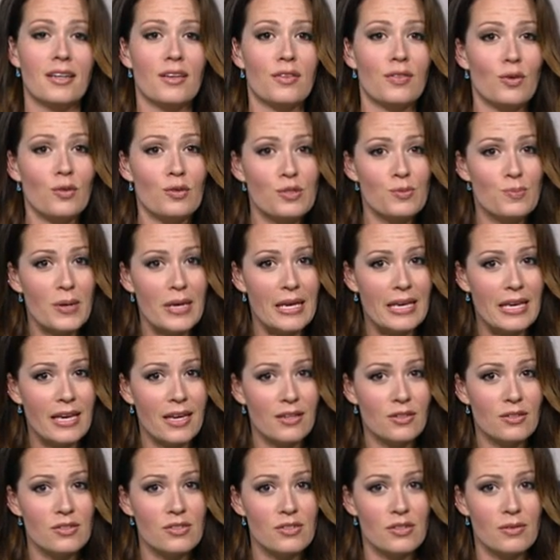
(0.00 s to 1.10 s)
Those
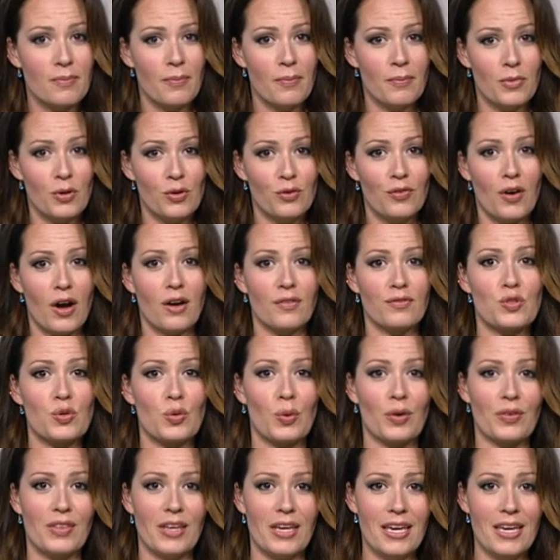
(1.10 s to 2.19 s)
begin to move off
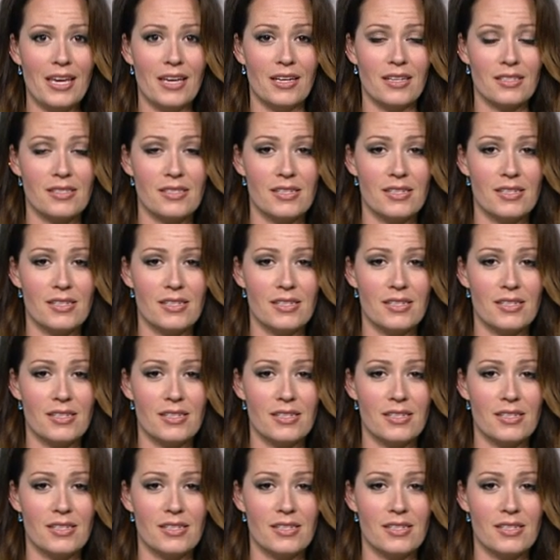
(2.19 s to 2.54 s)
toward the east.